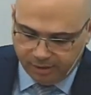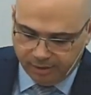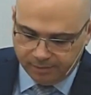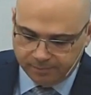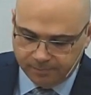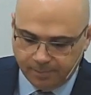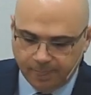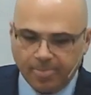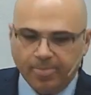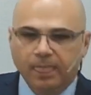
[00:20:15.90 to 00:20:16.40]
The
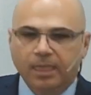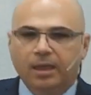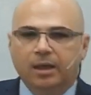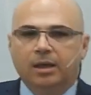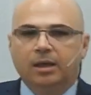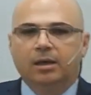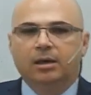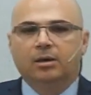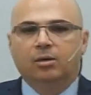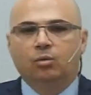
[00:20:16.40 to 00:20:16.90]
Lord has
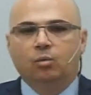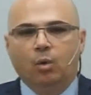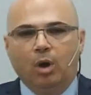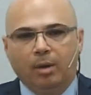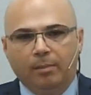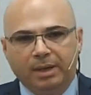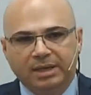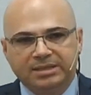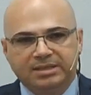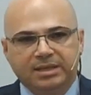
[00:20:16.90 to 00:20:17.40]
shown
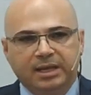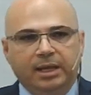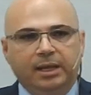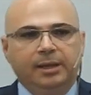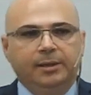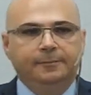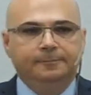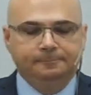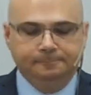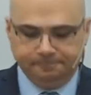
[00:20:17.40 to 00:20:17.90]

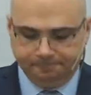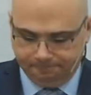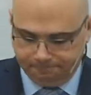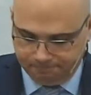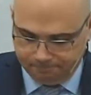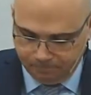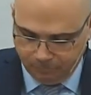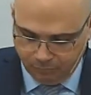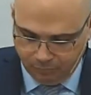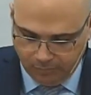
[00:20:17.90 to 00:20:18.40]

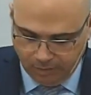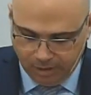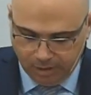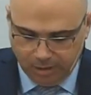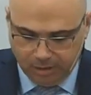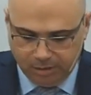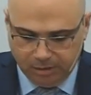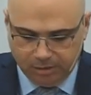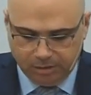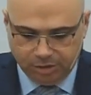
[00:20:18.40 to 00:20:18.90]
a
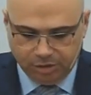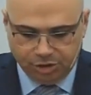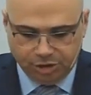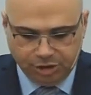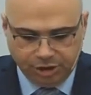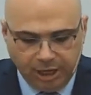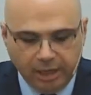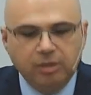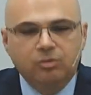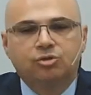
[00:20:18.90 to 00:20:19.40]
farm,
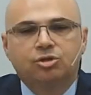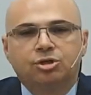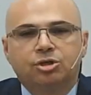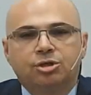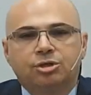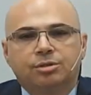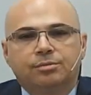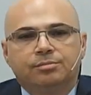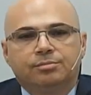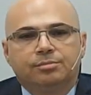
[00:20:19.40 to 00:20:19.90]
um,
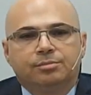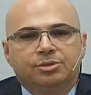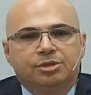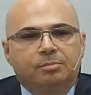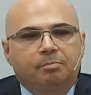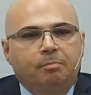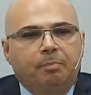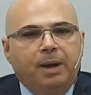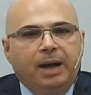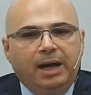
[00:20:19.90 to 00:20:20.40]

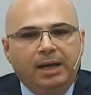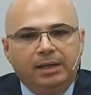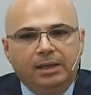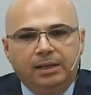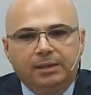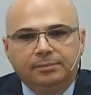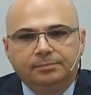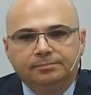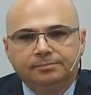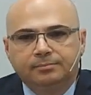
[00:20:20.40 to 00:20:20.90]
a
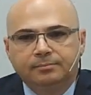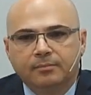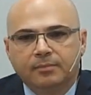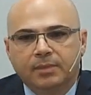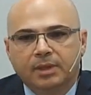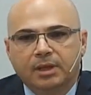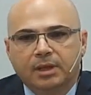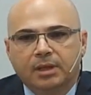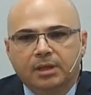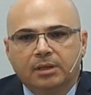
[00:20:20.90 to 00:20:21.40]
silo
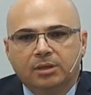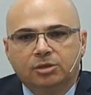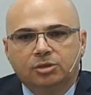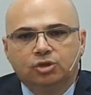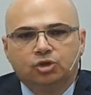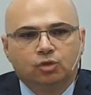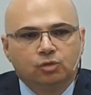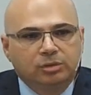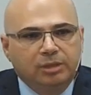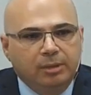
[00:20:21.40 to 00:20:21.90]

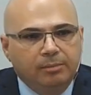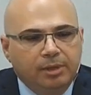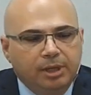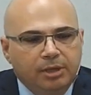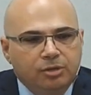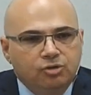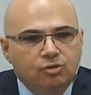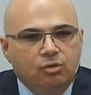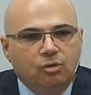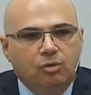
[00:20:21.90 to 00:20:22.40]
filled with
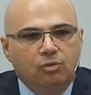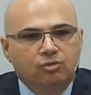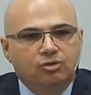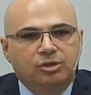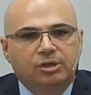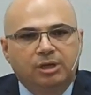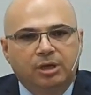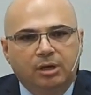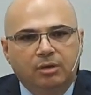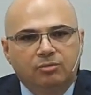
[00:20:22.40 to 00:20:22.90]
uh, hay,
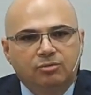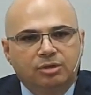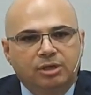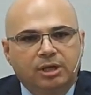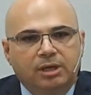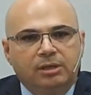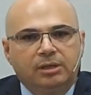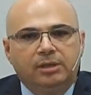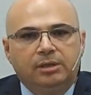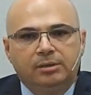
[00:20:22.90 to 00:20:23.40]

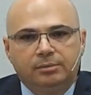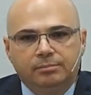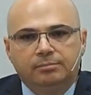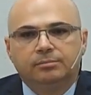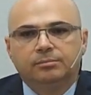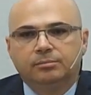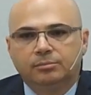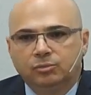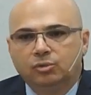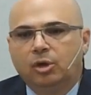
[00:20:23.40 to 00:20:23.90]

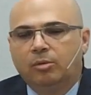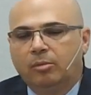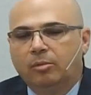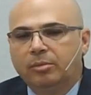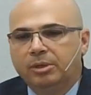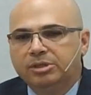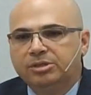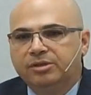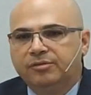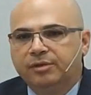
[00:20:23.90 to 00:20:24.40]
together
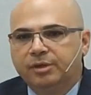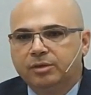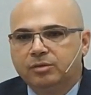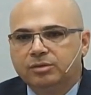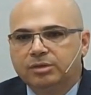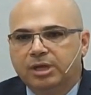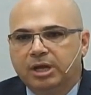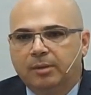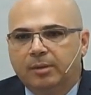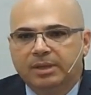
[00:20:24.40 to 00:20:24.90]
with the
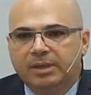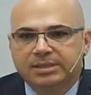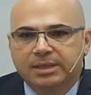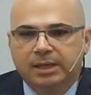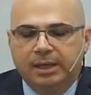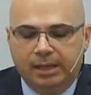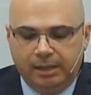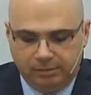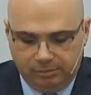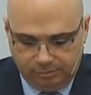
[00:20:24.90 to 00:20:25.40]
grains that
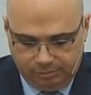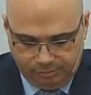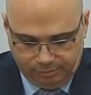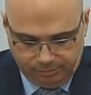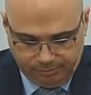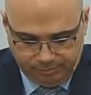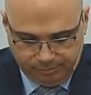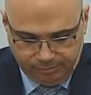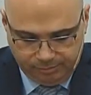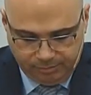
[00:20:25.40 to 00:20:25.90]
were
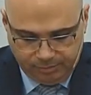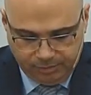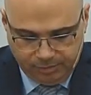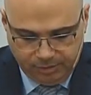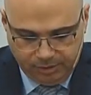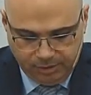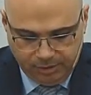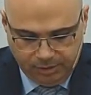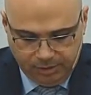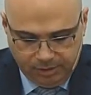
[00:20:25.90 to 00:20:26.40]
that was
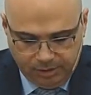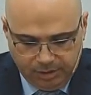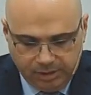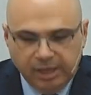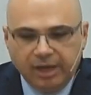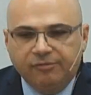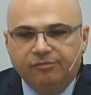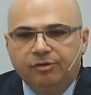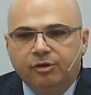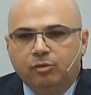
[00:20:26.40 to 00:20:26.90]
supposed
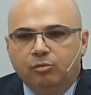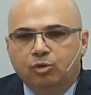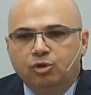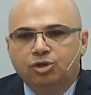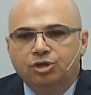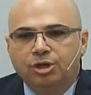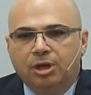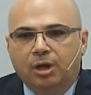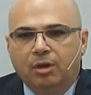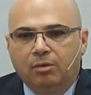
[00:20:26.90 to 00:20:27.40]
to be
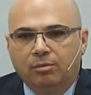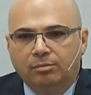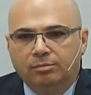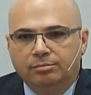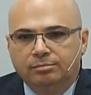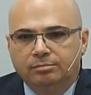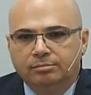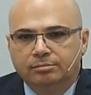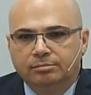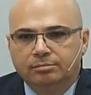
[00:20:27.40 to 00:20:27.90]
stored there,
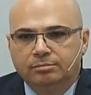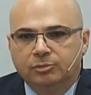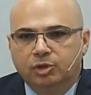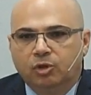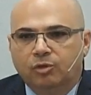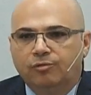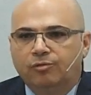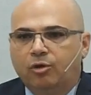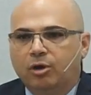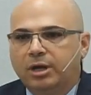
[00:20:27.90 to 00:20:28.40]

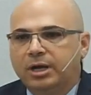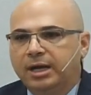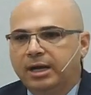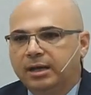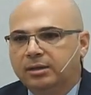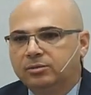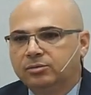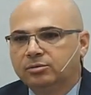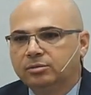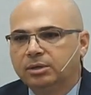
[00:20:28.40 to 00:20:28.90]
and there was
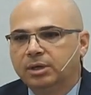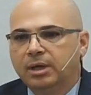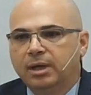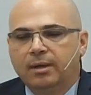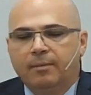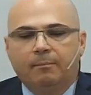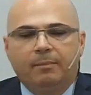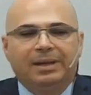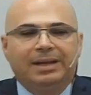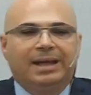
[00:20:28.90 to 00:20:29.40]
a great
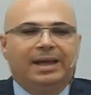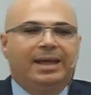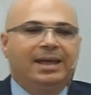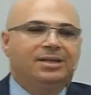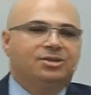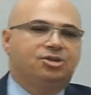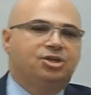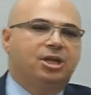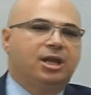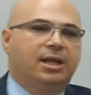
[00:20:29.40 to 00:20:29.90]

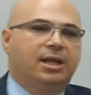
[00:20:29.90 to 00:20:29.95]
multitude